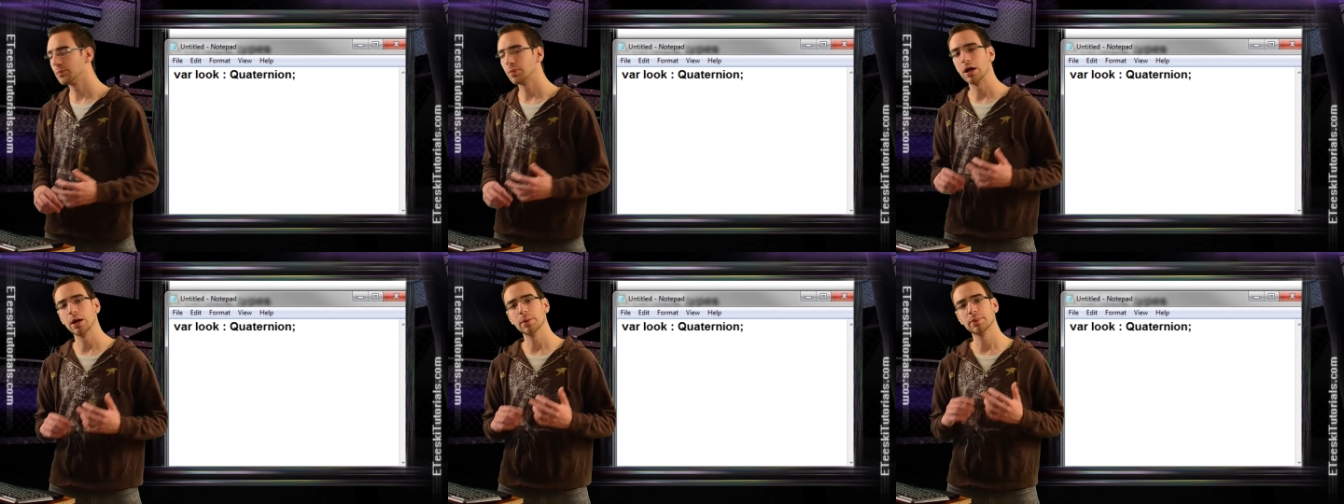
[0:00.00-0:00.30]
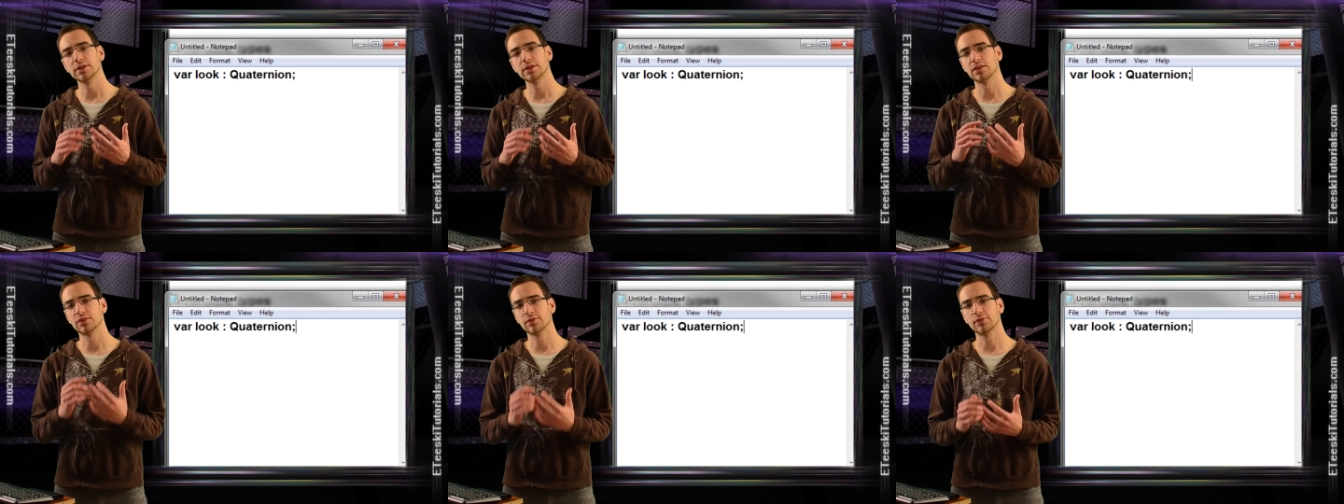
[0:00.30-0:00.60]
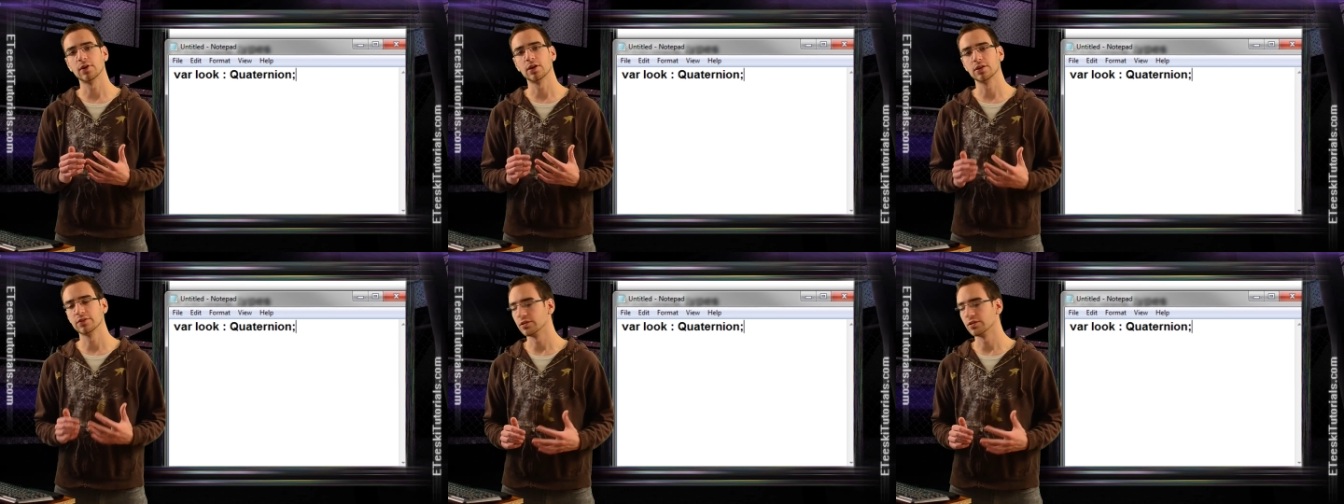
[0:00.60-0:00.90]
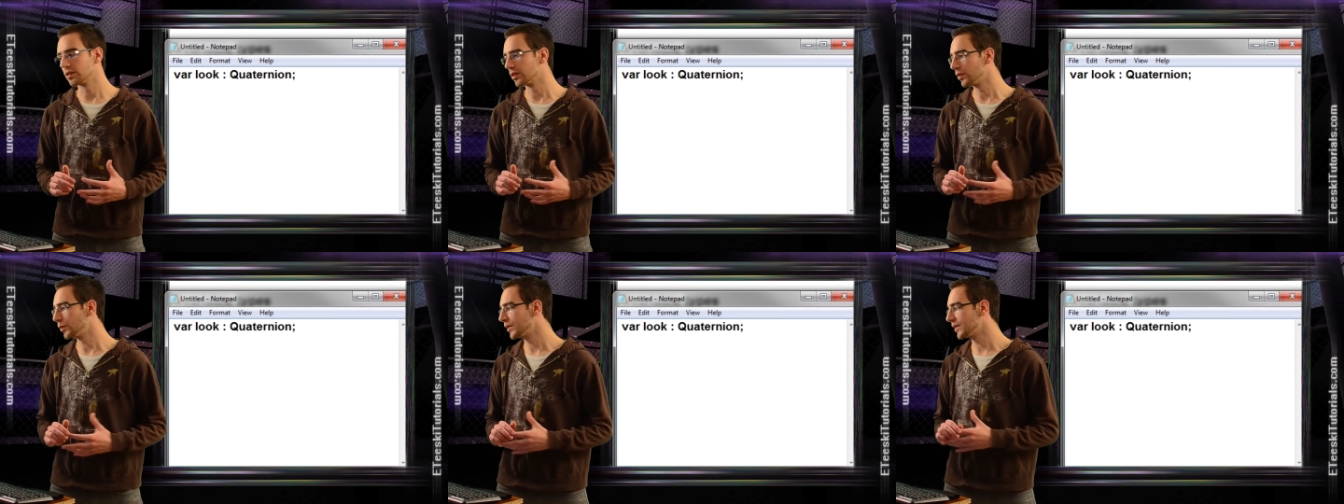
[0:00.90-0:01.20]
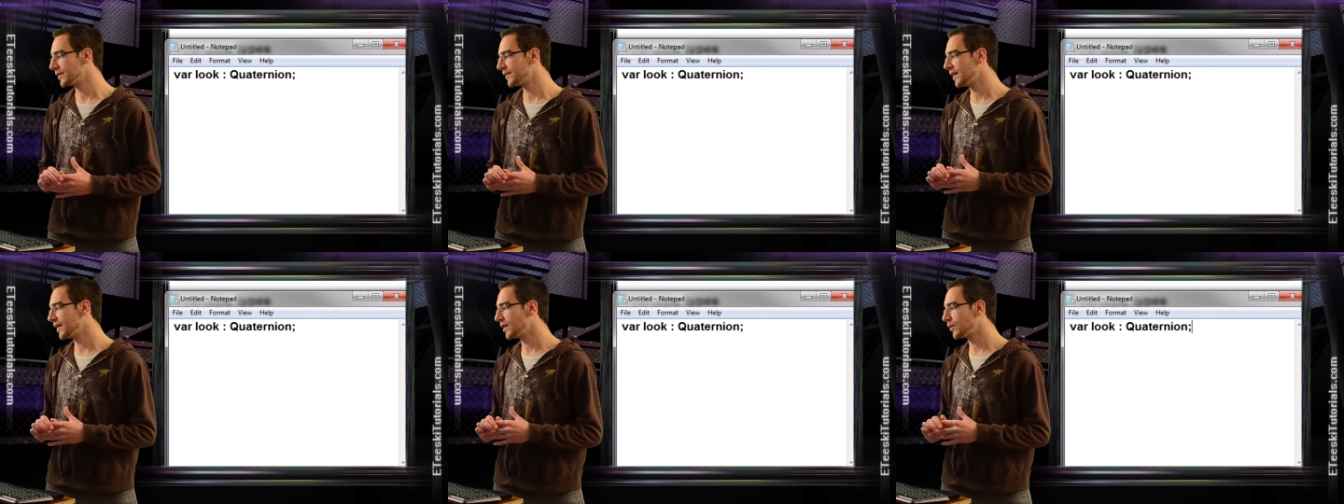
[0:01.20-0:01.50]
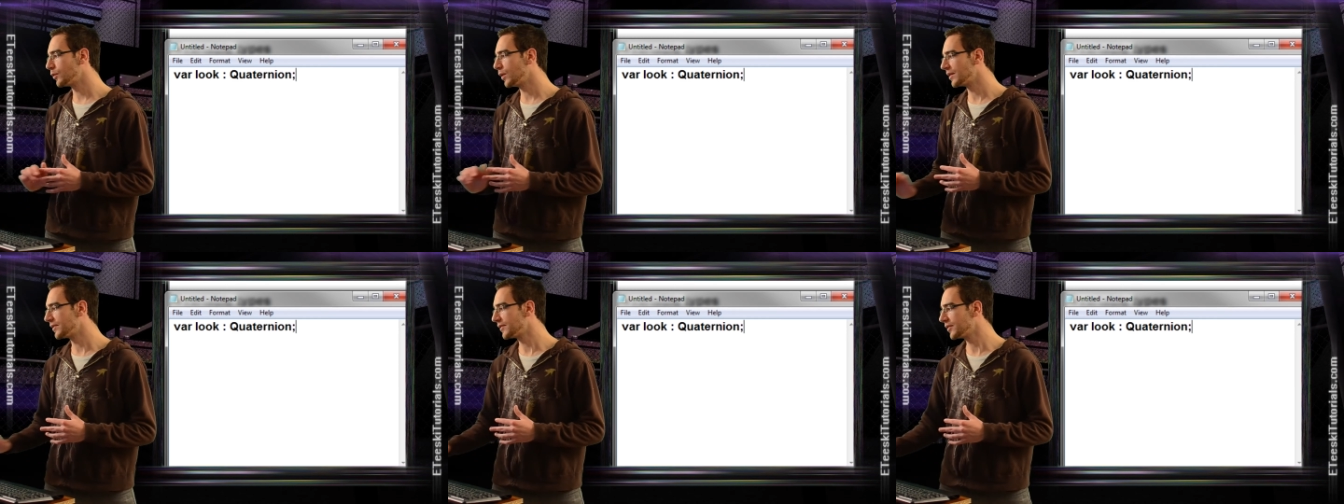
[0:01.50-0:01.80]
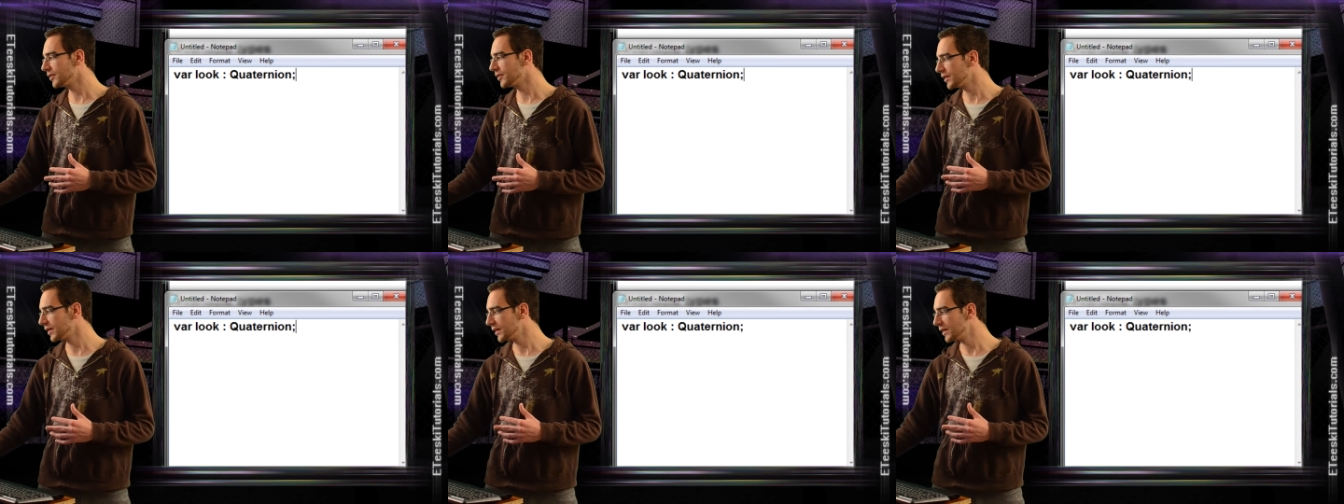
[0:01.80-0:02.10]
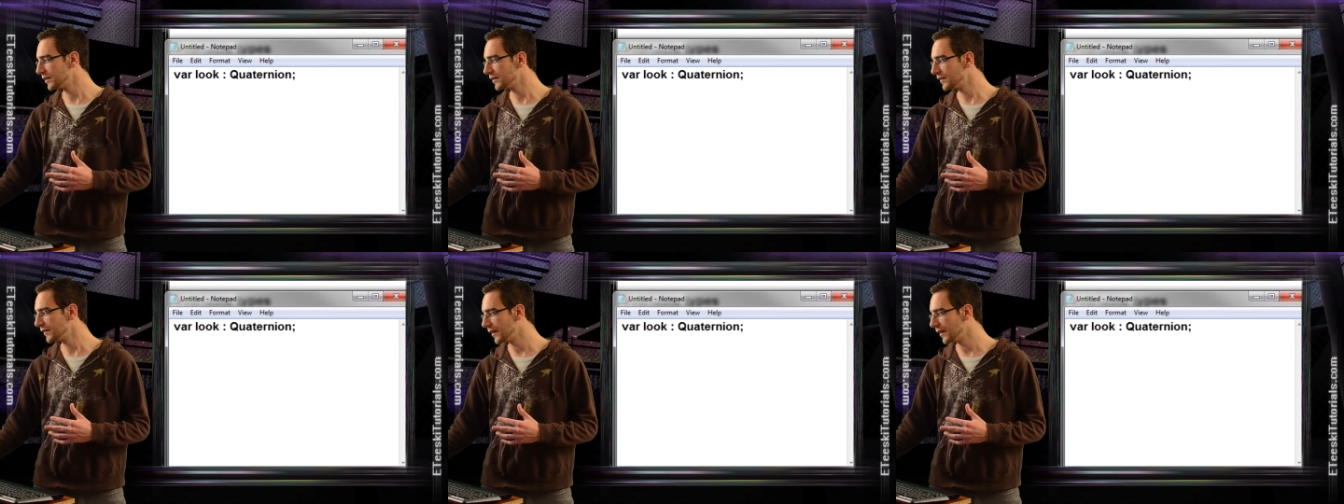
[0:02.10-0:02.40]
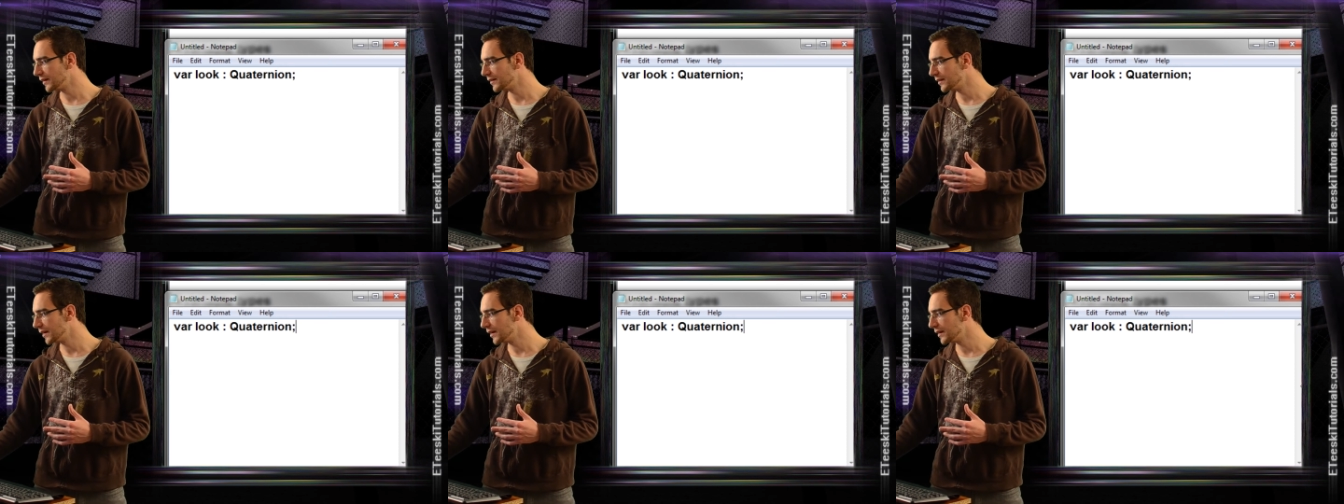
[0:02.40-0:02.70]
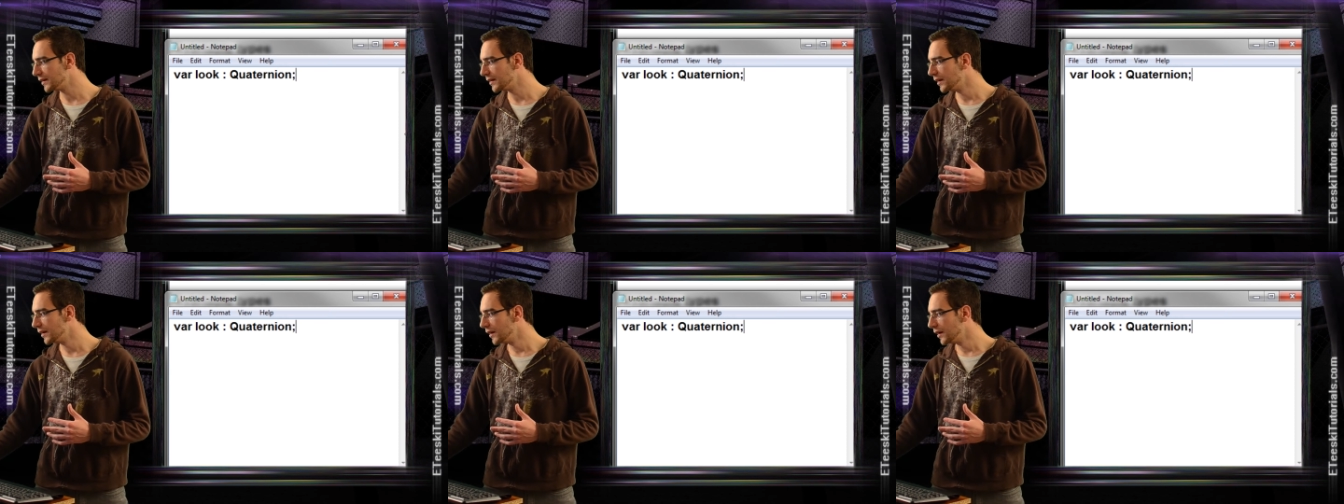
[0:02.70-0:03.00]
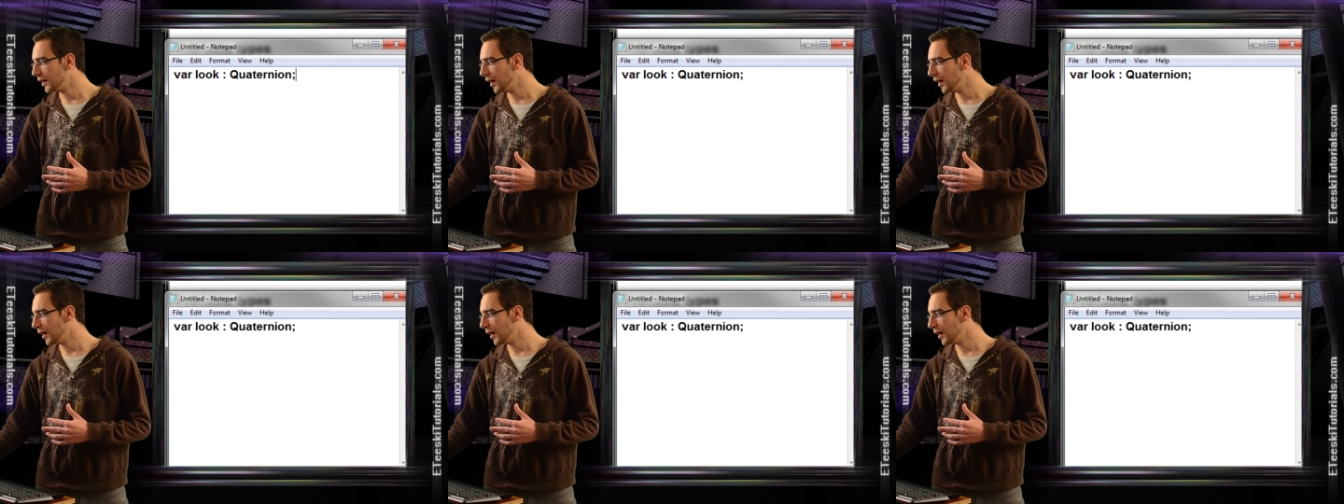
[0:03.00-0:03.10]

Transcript: probably as far as you're going to want to take quaternions, and then